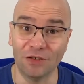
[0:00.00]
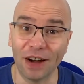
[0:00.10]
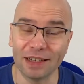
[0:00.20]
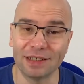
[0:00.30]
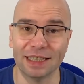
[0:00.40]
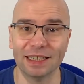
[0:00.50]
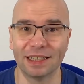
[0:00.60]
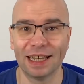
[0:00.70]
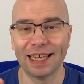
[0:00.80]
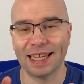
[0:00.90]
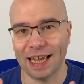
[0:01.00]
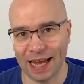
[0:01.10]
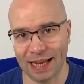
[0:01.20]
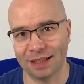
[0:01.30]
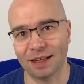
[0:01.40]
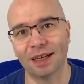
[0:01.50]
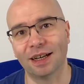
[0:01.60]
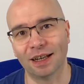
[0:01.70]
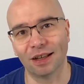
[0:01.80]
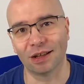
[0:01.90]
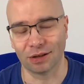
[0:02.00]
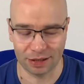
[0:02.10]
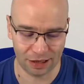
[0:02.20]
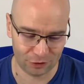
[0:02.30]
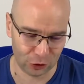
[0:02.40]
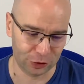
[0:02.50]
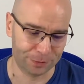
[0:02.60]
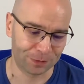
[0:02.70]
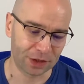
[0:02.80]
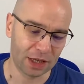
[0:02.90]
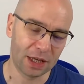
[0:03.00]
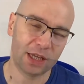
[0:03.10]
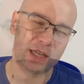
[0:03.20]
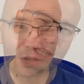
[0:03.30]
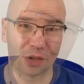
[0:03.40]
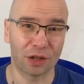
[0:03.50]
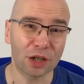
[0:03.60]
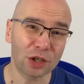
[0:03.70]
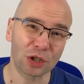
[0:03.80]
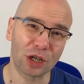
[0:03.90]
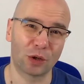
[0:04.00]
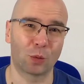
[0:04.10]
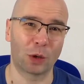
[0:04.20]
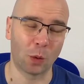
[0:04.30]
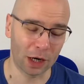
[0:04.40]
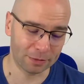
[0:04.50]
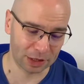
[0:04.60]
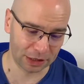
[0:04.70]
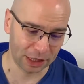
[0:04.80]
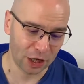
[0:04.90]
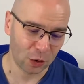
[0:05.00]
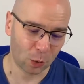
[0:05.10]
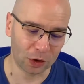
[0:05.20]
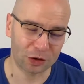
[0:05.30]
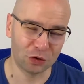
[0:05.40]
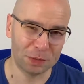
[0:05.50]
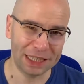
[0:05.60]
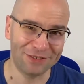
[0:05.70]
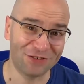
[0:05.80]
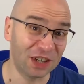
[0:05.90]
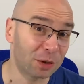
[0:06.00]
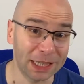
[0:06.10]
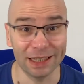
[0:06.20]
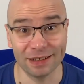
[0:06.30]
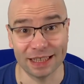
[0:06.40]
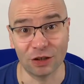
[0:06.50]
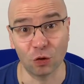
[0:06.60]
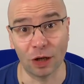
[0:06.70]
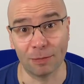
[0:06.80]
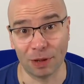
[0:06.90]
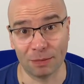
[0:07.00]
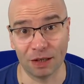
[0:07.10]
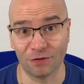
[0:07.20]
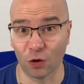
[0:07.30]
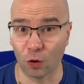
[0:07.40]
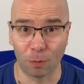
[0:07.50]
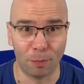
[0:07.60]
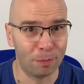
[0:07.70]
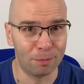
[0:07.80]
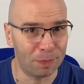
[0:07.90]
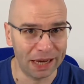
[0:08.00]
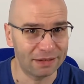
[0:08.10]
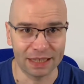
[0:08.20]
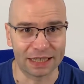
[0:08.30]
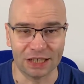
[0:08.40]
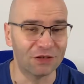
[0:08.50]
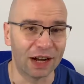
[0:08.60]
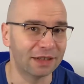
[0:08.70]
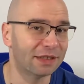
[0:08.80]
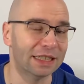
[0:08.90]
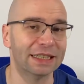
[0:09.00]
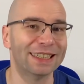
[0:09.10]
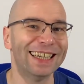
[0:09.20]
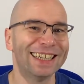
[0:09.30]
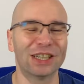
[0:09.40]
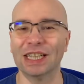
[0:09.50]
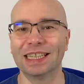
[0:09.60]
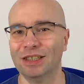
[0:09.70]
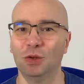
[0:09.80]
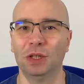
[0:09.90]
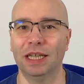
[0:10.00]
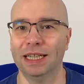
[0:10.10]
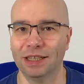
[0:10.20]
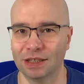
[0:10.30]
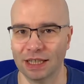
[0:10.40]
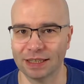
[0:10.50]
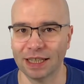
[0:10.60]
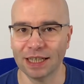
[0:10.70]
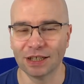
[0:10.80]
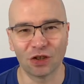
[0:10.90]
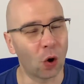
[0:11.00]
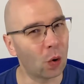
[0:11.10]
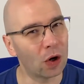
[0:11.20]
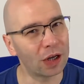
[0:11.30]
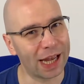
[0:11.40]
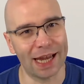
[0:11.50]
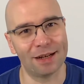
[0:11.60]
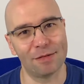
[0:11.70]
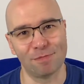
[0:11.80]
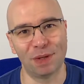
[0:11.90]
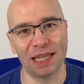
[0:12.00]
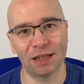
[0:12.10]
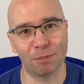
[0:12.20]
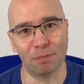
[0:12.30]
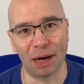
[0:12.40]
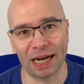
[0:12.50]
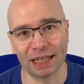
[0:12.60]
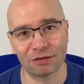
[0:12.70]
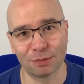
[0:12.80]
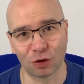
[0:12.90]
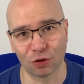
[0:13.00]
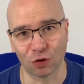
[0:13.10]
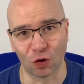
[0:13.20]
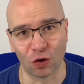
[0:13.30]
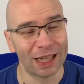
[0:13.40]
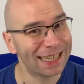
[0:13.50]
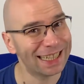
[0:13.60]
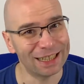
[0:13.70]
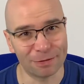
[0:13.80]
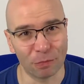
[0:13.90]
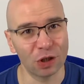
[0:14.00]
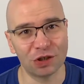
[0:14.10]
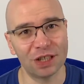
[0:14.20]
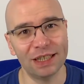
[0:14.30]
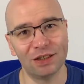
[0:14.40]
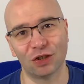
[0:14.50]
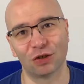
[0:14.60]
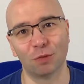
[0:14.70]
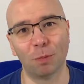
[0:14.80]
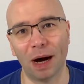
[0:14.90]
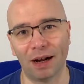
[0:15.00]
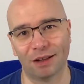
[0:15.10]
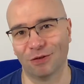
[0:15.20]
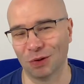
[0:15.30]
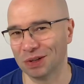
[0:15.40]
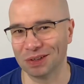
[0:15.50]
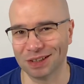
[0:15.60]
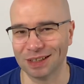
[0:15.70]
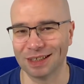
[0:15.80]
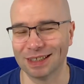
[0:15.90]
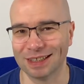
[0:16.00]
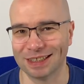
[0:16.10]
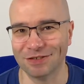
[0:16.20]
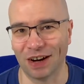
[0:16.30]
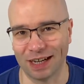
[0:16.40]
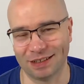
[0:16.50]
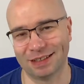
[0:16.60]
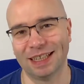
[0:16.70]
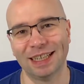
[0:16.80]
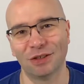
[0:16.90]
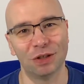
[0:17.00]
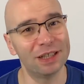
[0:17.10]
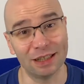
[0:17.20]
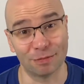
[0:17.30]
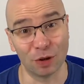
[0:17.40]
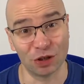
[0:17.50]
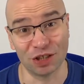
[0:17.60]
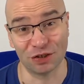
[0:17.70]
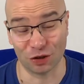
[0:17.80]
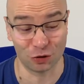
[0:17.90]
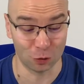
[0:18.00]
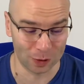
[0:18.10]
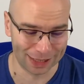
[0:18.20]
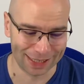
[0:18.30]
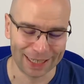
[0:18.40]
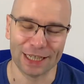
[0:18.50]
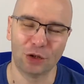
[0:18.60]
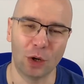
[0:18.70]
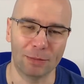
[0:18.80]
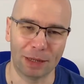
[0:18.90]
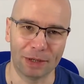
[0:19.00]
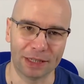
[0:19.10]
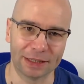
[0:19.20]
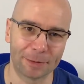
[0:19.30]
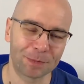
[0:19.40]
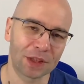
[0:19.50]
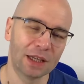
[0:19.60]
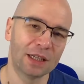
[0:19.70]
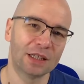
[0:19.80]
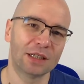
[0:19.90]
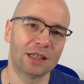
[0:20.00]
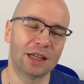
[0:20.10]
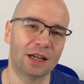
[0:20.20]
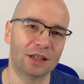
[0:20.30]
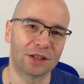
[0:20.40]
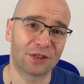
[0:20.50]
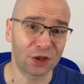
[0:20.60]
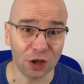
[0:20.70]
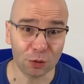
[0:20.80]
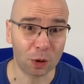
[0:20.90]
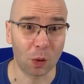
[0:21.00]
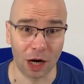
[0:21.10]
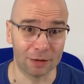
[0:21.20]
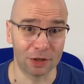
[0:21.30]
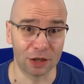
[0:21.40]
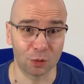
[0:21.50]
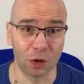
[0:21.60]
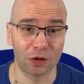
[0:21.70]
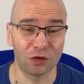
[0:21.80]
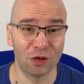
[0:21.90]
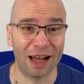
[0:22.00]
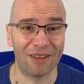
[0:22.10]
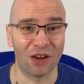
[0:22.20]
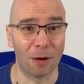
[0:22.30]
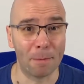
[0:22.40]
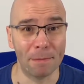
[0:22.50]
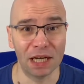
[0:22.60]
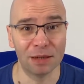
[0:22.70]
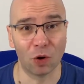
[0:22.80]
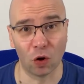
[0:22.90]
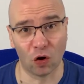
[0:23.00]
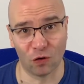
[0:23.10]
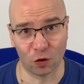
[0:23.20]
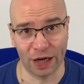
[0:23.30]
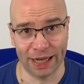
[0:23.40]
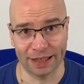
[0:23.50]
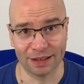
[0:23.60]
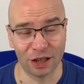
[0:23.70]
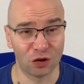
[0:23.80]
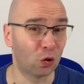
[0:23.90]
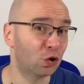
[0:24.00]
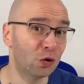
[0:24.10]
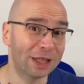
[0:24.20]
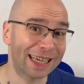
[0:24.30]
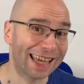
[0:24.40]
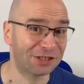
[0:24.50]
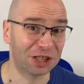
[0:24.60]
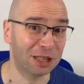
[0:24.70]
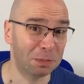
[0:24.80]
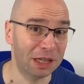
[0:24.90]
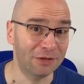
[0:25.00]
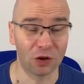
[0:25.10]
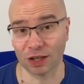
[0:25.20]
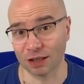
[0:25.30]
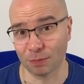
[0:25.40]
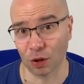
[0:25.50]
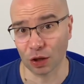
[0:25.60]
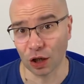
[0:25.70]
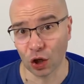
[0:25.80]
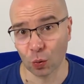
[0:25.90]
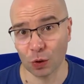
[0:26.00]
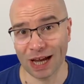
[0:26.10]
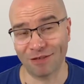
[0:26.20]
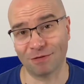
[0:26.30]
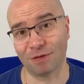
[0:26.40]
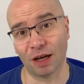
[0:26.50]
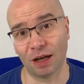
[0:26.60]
devices and the server. The second requirement was to be very easy to implement for basic devices connected to the internet. So again, being a binary protocol is much easier to pass for those devices. So this is much easier to implement. The third requirement was to have a minimal overhead. So using HTTP, for example, would have